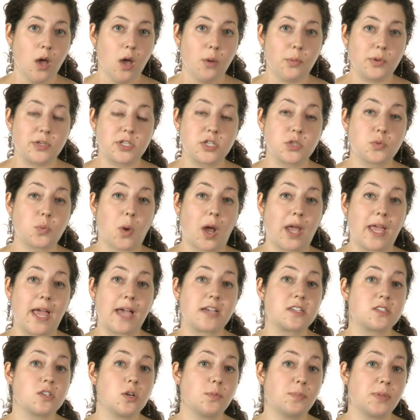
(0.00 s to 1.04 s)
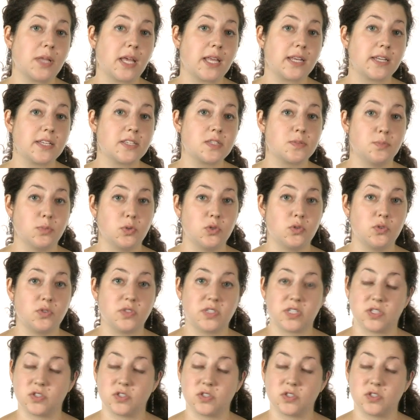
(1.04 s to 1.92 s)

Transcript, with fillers: which is why exoplanets, moons,